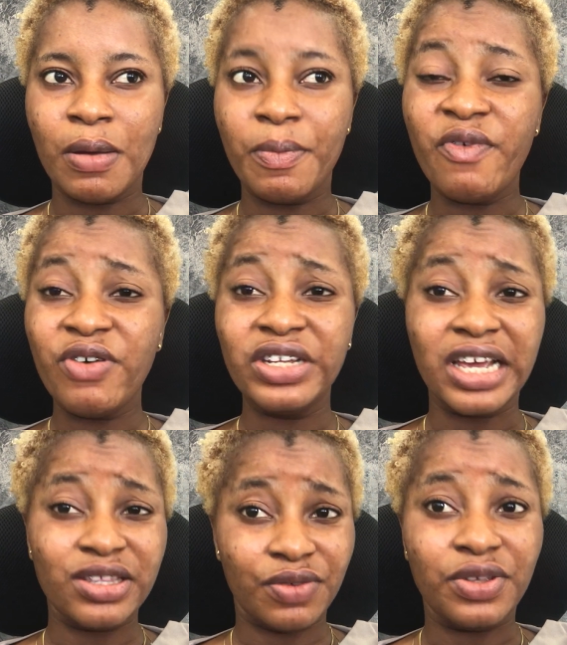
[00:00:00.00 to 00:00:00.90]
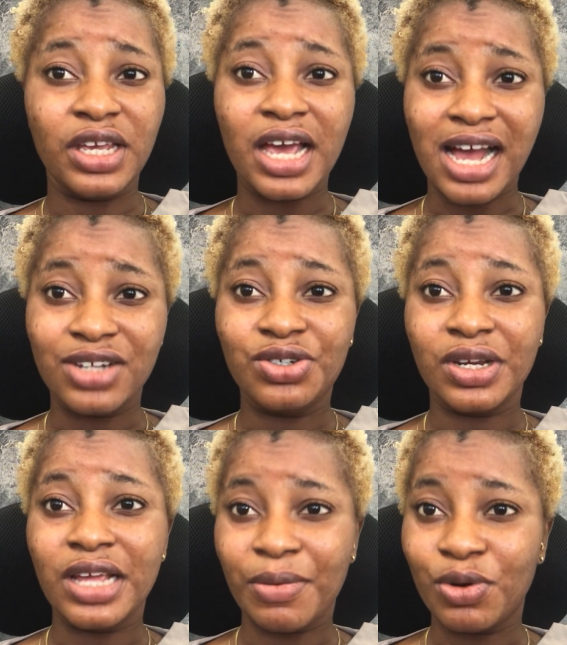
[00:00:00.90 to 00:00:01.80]
before the end of the year,
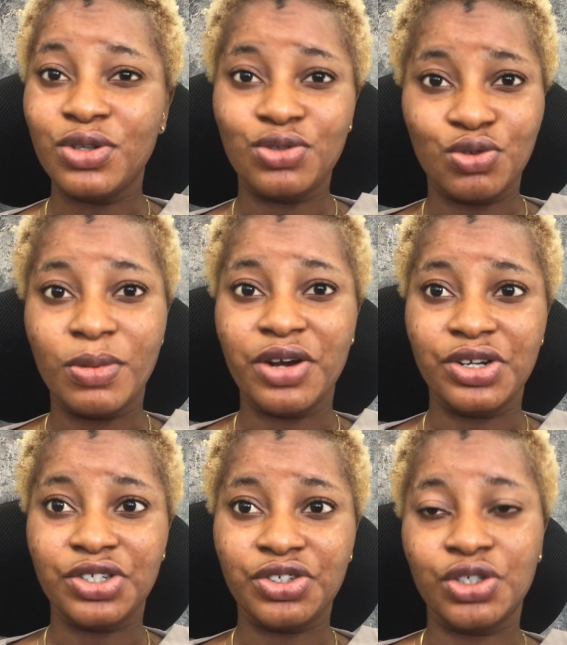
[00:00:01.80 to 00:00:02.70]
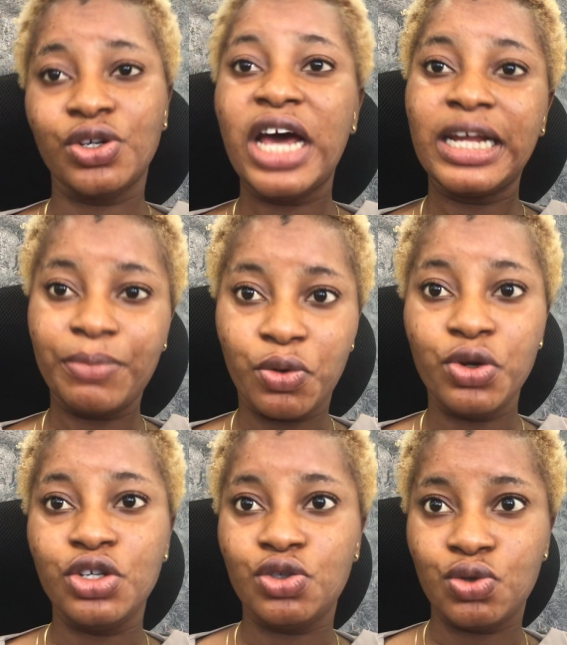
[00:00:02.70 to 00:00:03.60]
actually, I'm going to do my registration, and I'm
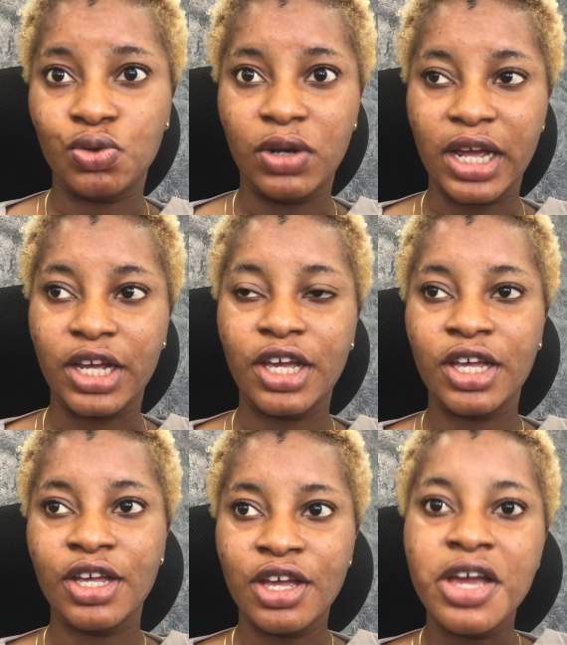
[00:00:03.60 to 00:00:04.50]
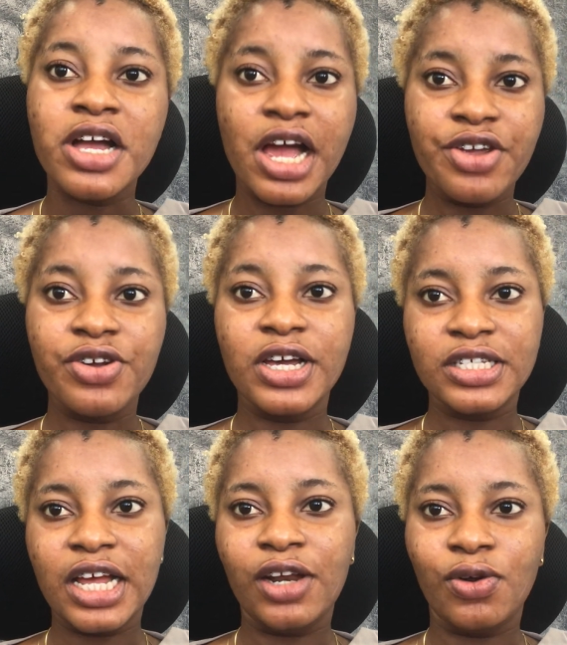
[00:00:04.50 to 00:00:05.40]
going to like carry you
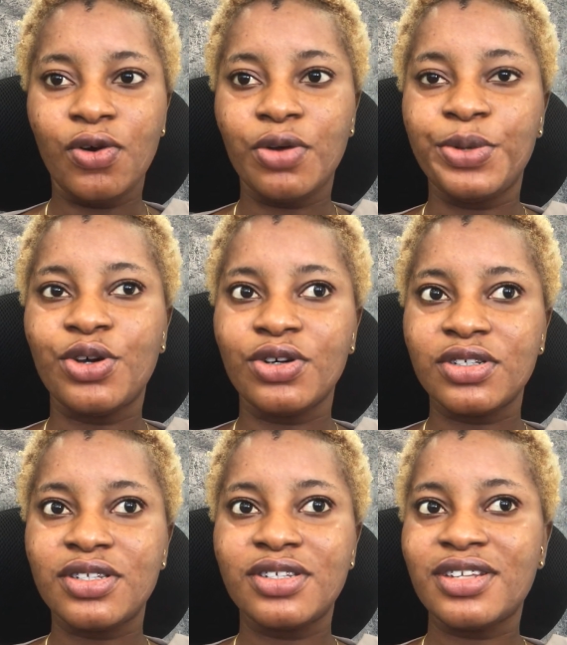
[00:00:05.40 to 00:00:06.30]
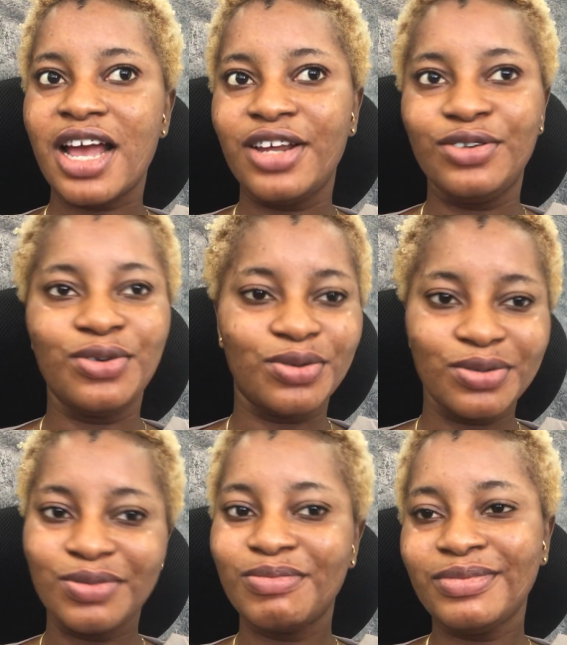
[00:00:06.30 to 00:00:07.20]
guys along, because I know
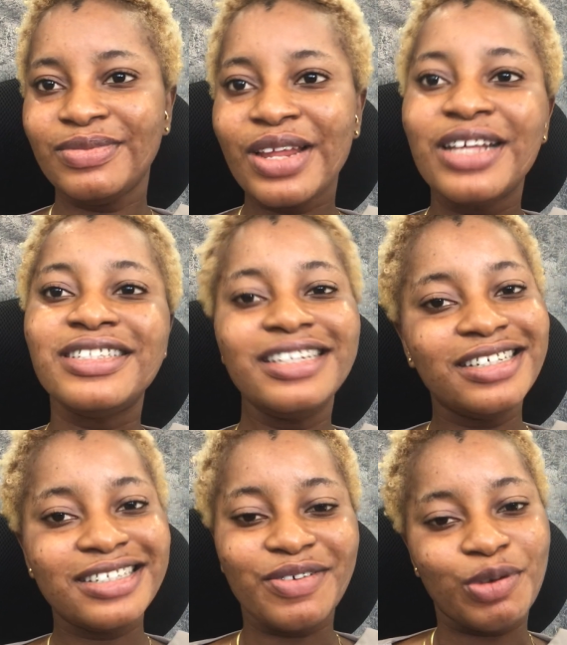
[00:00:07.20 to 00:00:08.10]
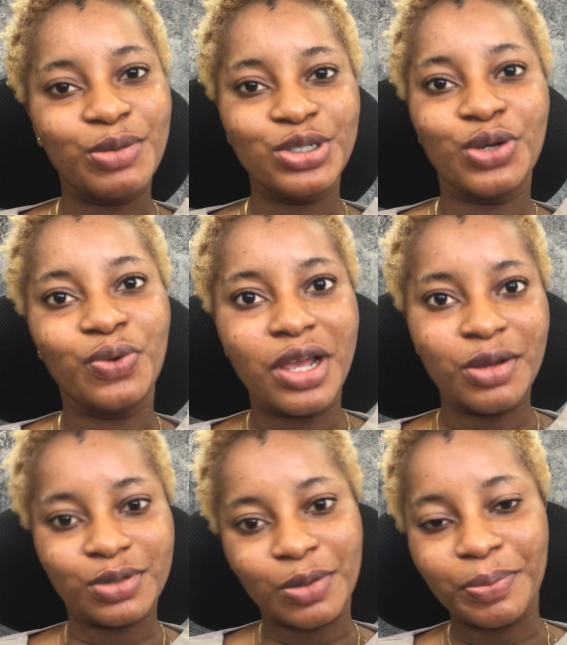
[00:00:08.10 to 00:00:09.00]
this information will
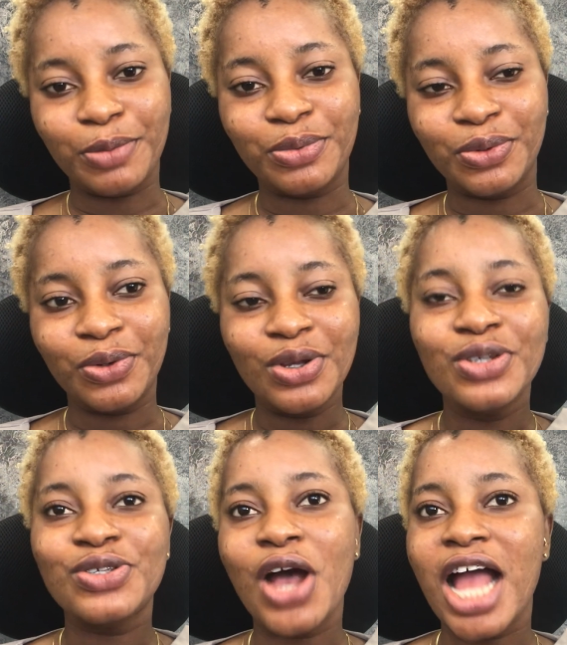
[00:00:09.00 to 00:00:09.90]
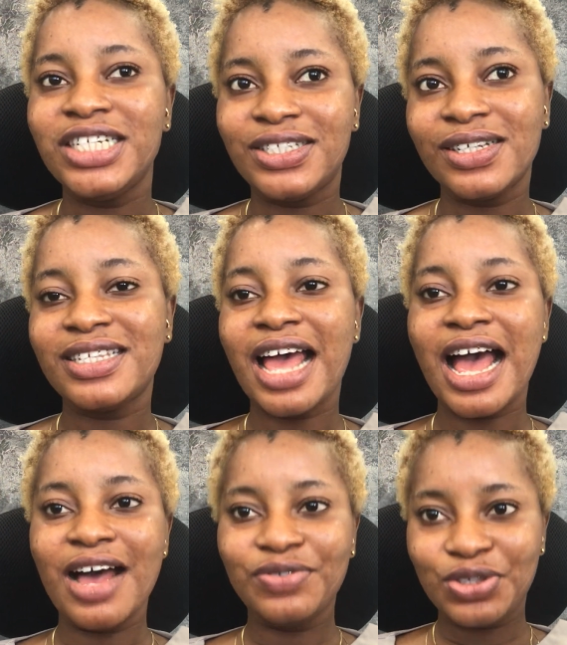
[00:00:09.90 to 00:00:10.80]
help some people. So I just
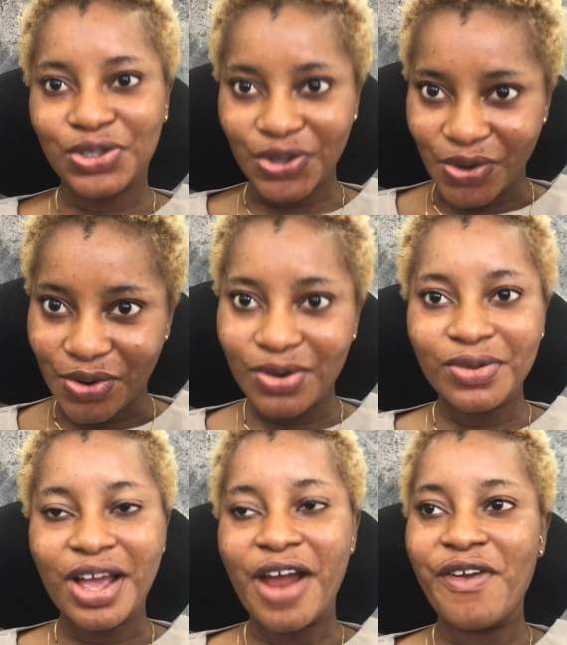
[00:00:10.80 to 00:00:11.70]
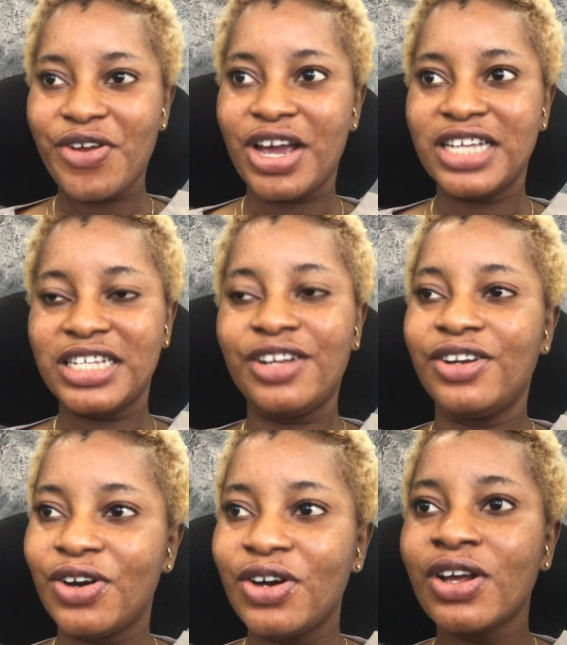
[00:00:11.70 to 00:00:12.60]
have to carry you guys
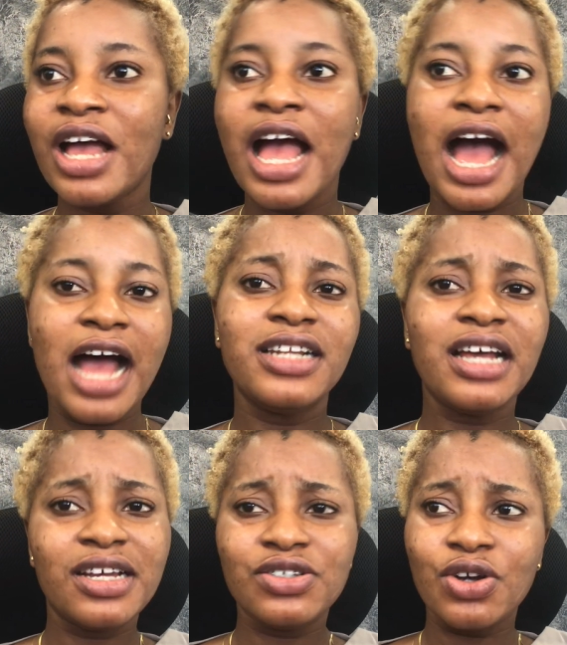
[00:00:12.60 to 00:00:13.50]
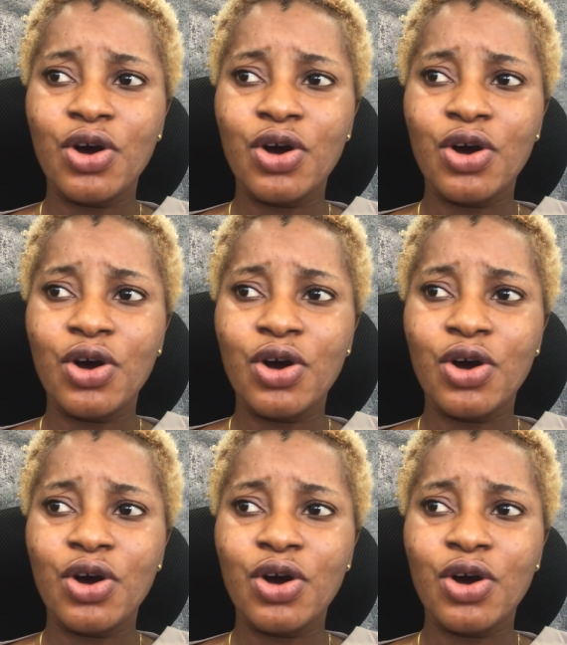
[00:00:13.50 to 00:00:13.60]
along, and as you